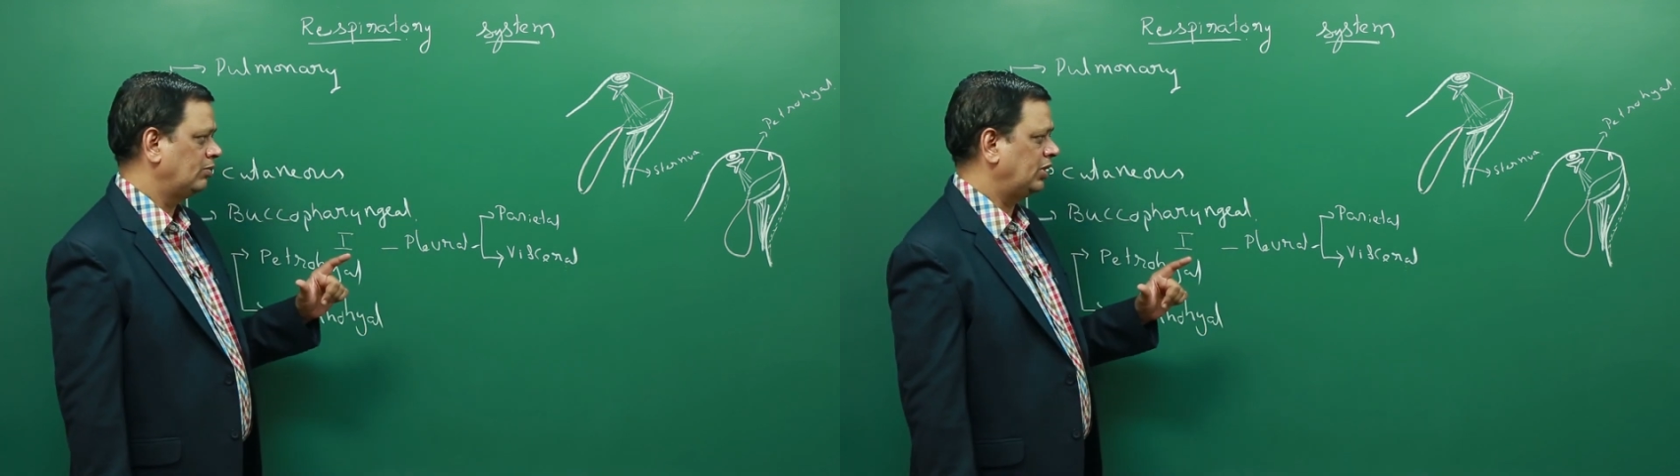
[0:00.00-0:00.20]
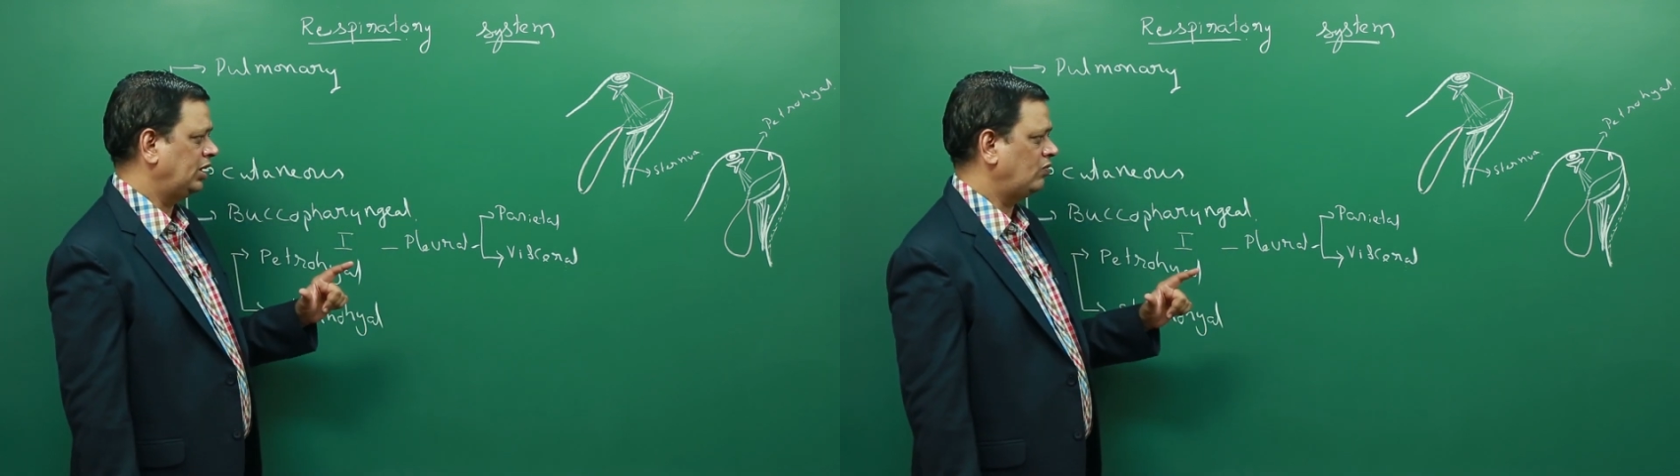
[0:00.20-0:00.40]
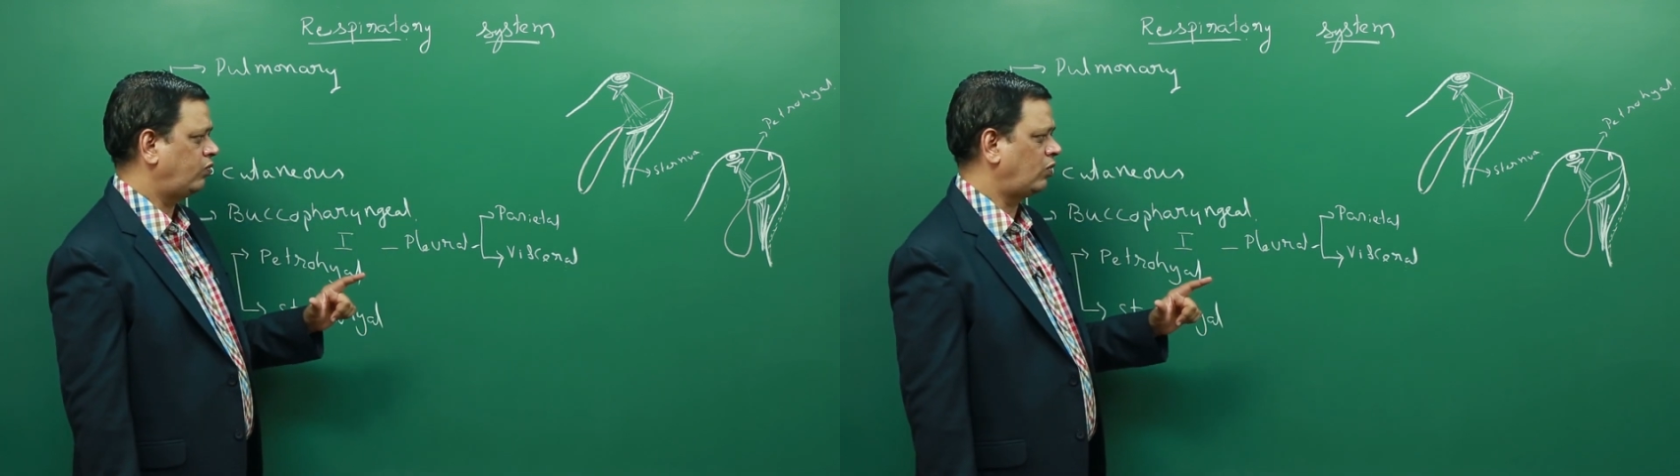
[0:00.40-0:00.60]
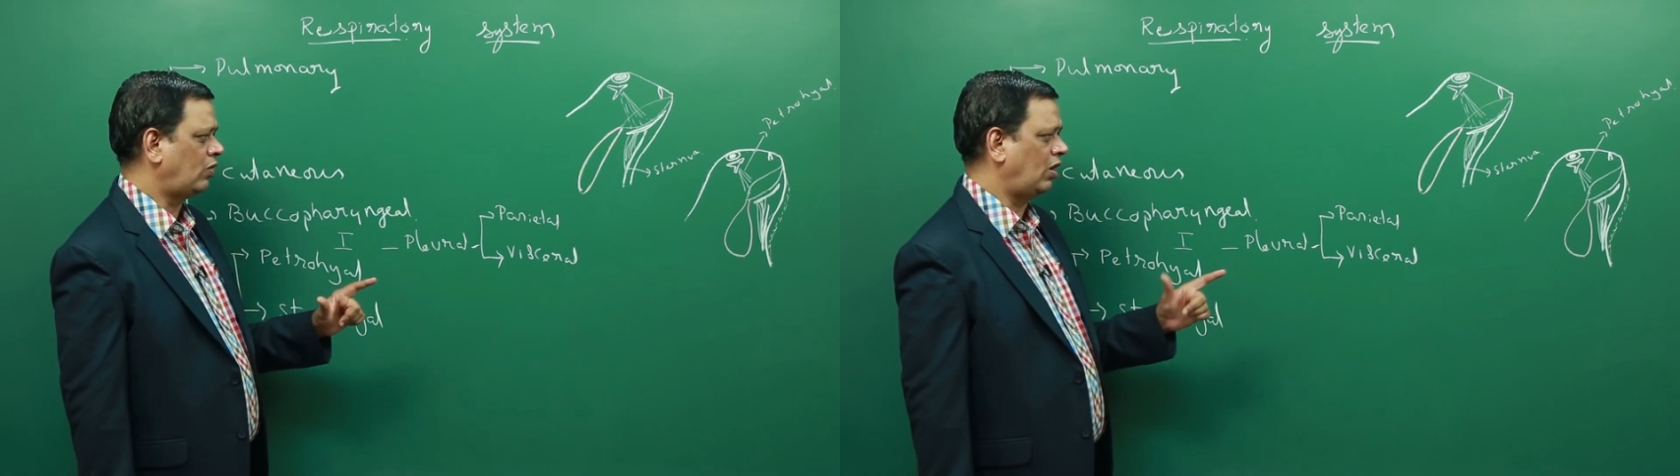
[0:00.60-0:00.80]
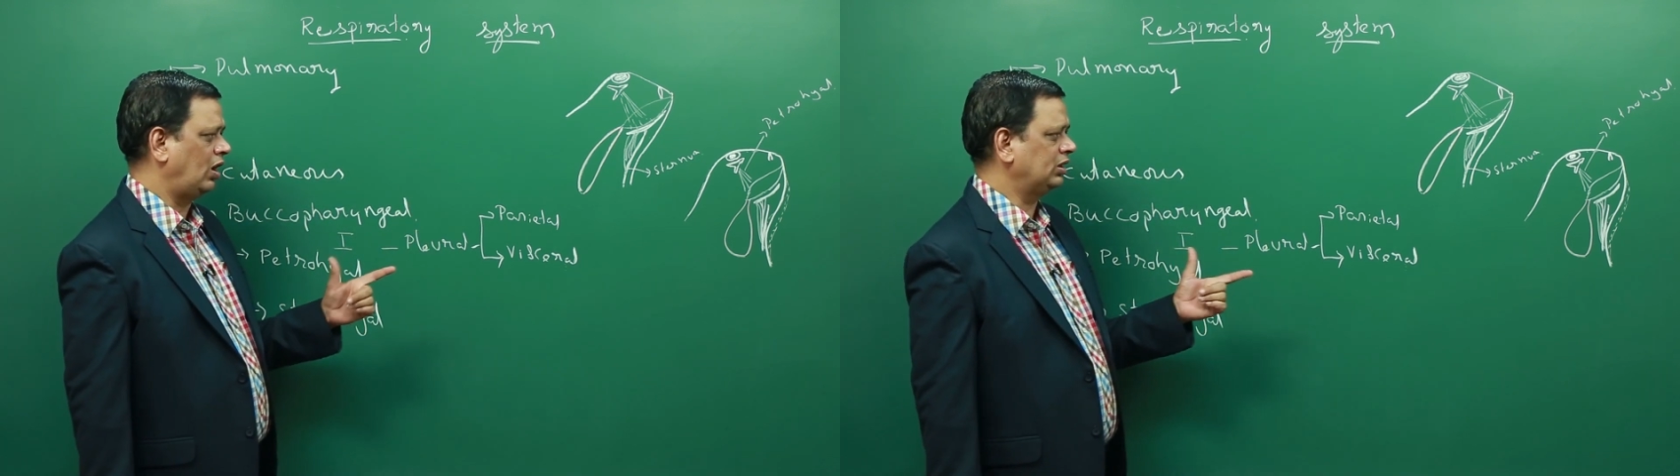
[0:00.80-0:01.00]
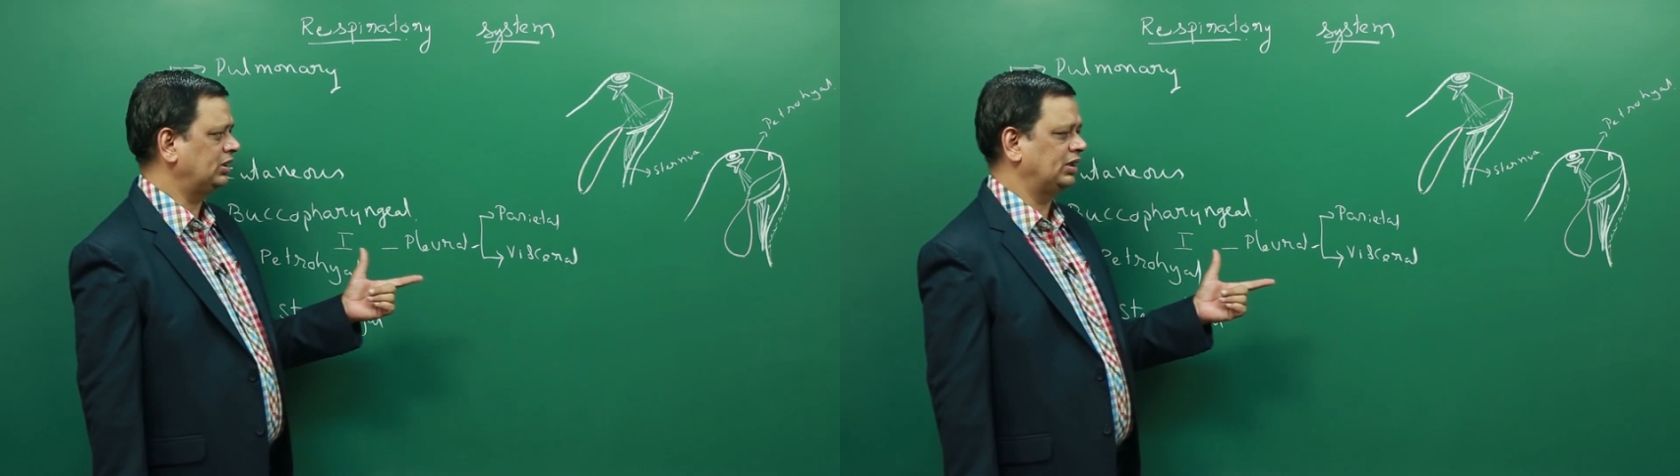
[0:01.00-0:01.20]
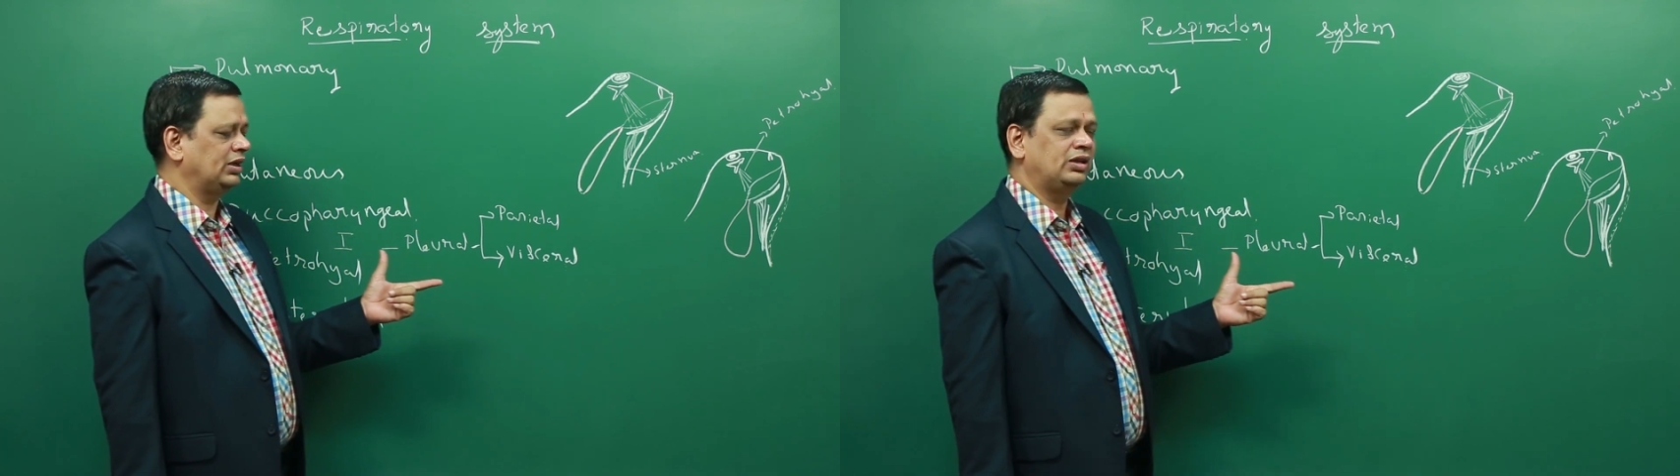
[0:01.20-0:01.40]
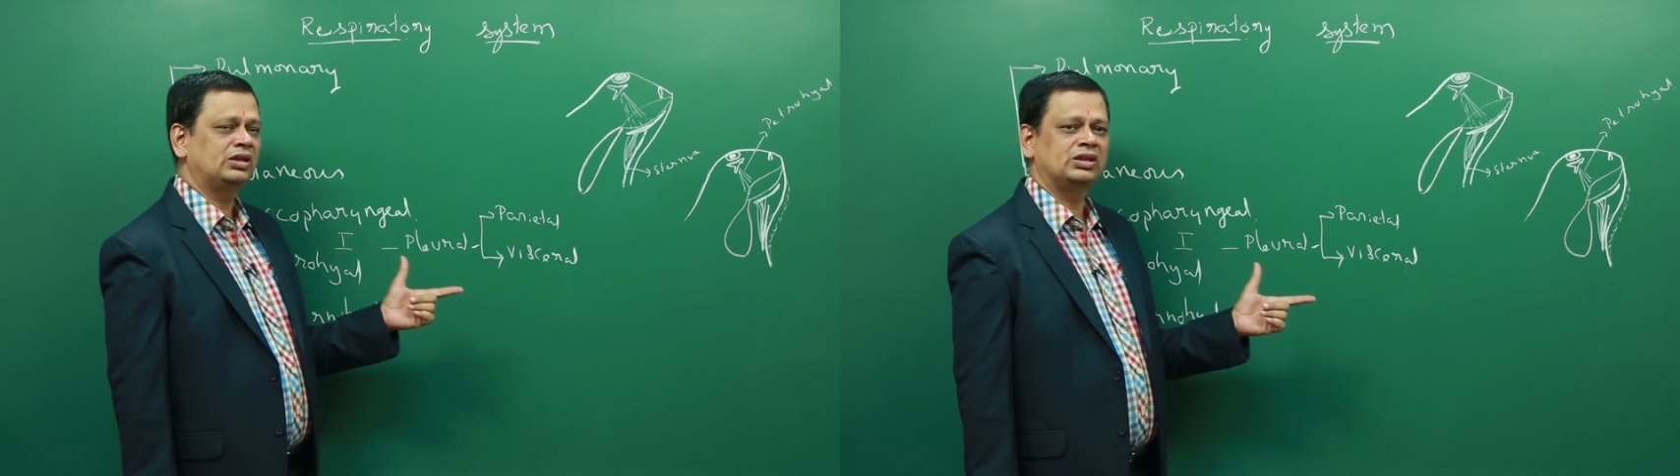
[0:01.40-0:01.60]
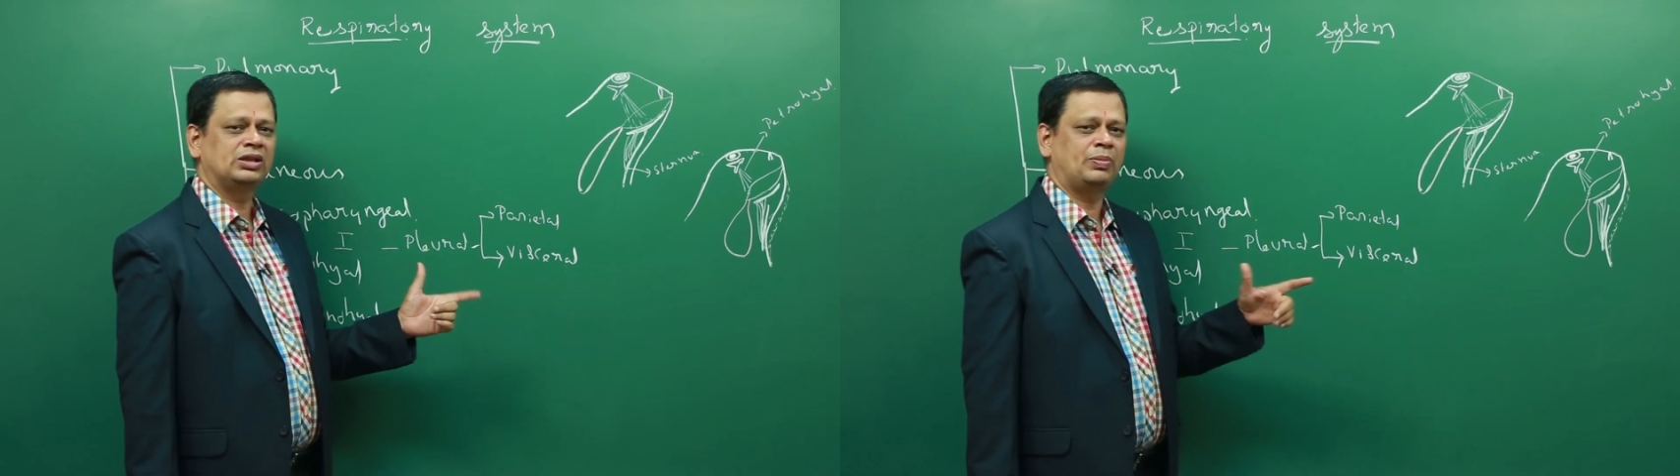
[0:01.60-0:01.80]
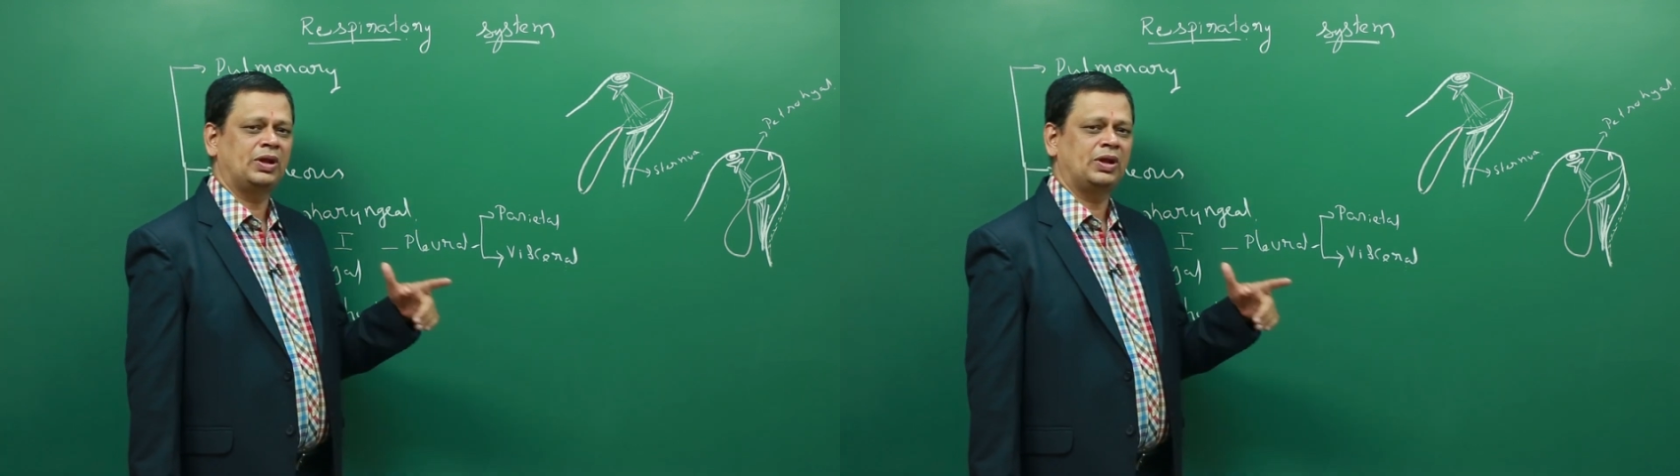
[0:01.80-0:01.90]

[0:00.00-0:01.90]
But in frog, the